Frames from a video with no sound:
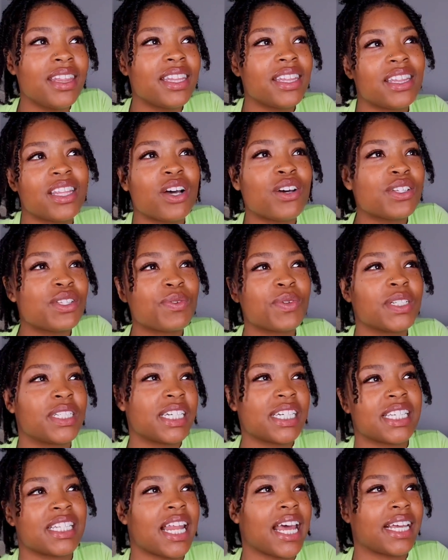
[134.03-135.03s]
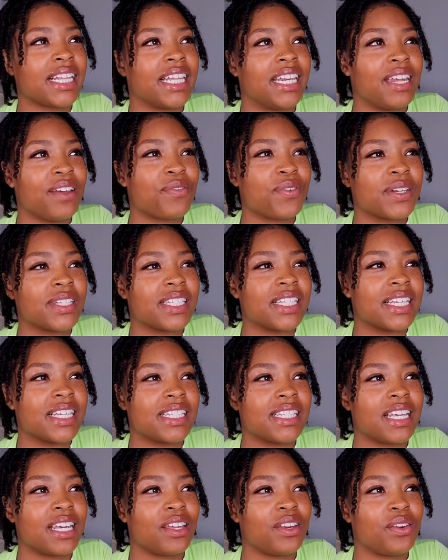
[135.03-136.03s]
those were just like the
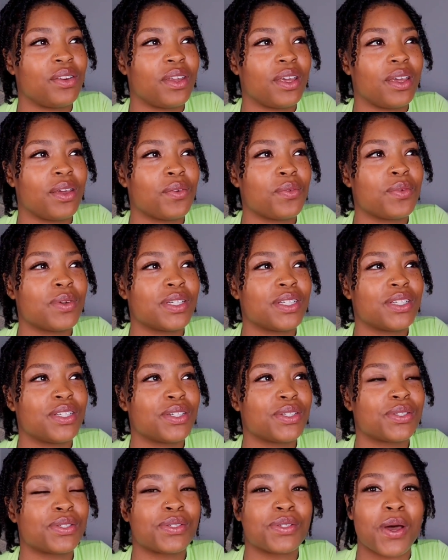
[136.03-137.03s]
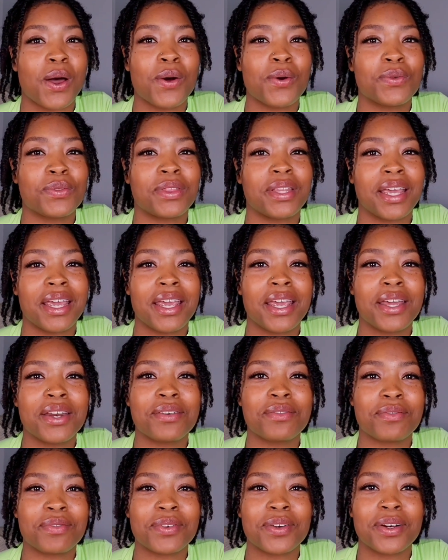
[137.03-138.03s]
differences. It was just so
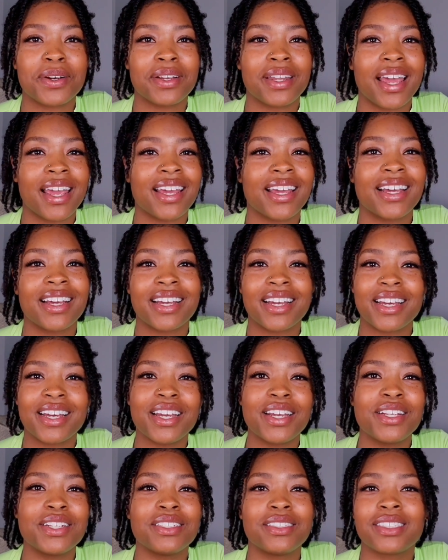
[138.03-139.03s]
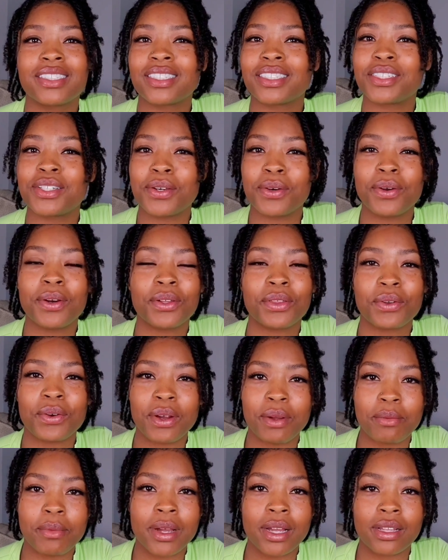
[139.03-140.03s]
thin for like a good 2 to
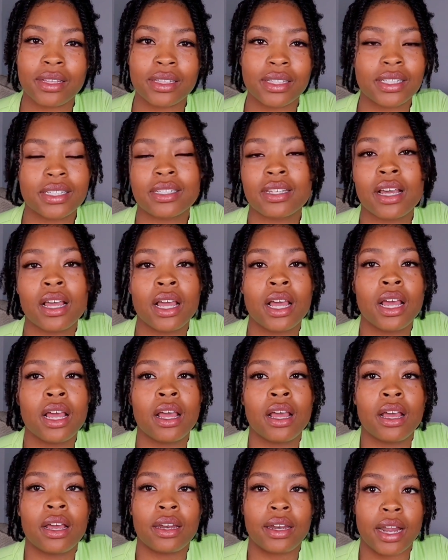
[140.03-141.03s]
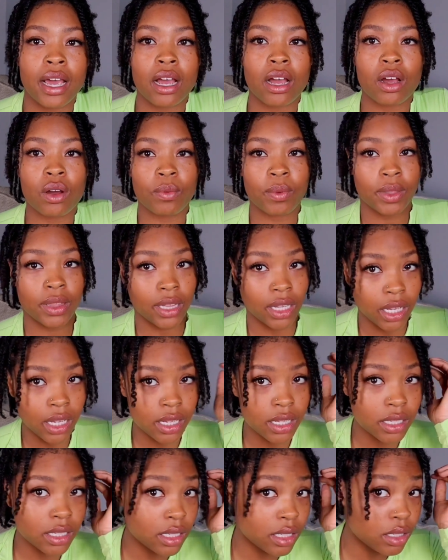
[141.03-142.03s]
3 months. Now with
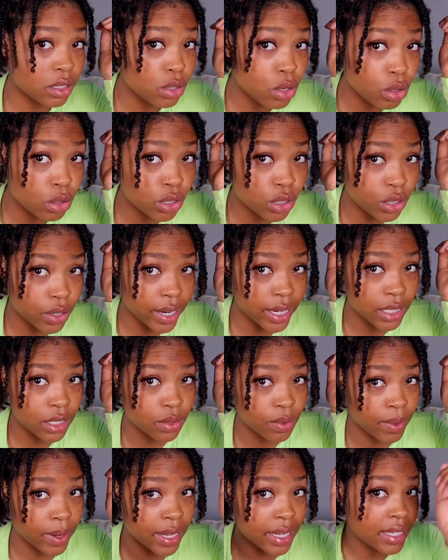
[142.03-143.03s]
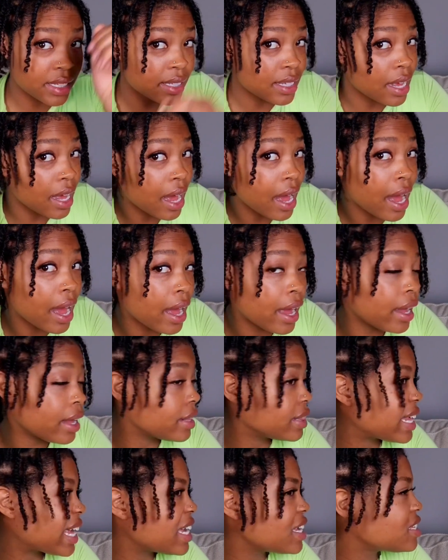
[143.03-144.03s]
these two strand twists,
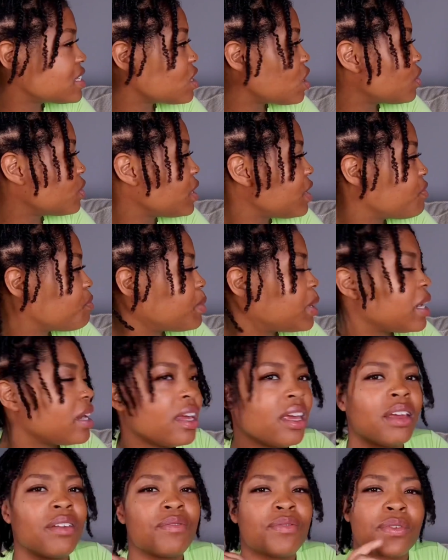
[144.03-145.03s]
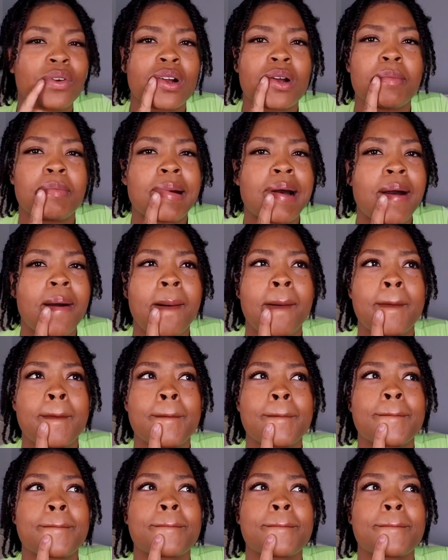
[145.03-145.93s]
these only been in for about,